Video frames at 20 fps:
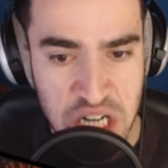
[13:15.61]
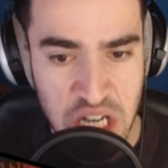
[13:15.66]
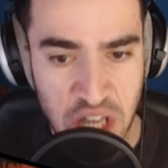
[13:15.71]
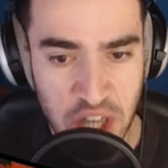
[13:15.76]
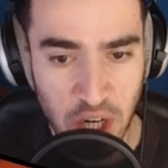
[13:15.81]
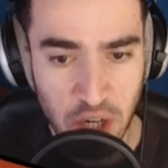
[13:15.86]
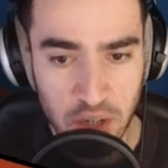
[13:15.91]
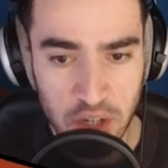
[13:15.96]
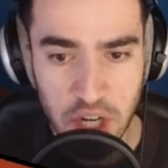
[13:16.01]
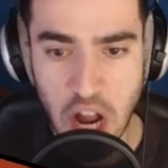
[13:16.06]

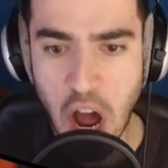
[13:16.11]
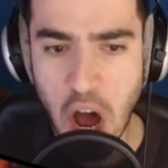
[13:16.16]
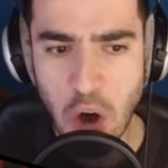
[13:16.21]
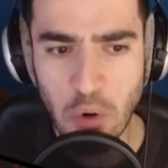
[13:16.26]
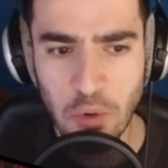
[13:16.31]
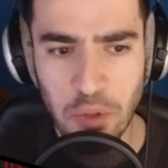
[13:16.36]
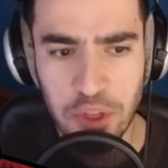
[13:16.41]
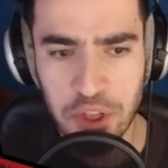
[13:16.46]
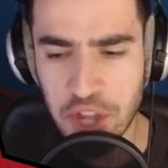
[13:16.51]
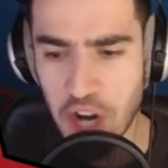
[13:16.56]
Throw-
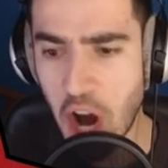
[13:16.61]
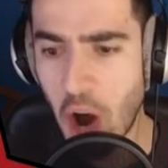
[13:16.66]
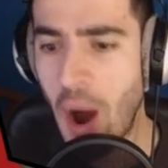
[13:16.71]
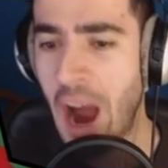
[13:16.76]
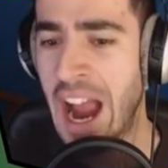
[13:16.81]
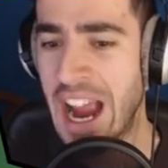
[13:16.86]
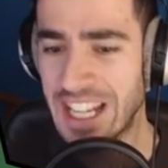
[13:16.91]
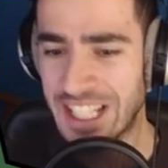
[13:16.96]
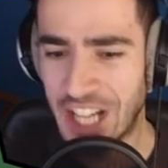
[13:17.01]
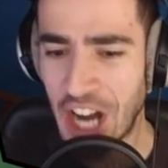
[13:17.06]
No! Throw
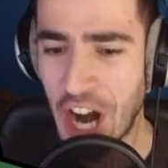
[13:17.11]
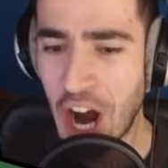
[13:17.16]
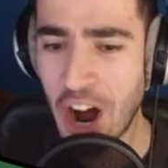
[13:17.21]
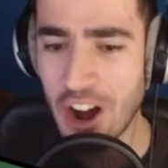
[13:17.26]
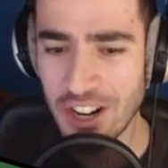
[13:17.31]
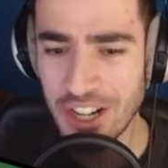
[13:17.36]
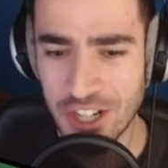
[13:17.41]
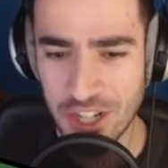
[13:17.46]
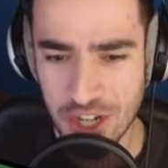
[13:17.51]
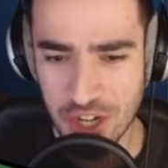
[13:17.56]
it!
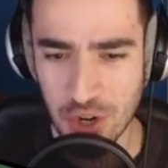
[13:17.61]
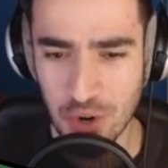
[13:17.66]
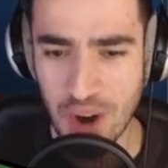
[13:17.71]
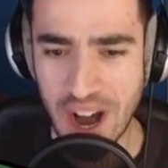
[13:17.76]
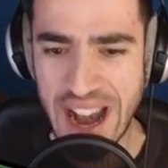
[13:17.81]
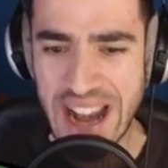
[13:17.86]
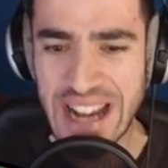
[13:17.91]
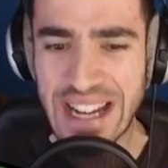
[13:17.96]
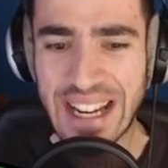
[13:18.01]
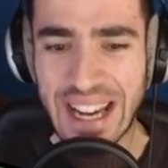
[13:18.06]
Don't
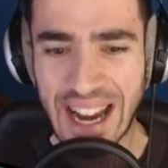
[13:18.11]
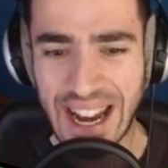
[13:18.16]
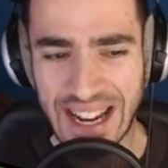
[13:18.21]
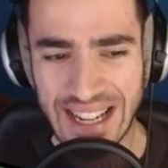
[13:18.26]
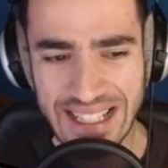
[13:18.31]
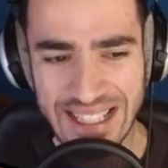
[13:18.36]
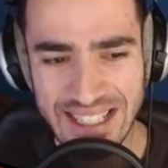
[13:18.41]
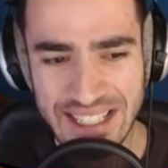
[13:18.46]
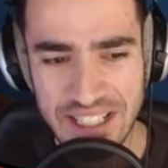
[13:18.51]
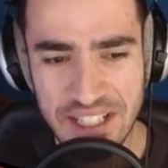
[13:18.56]
drink it!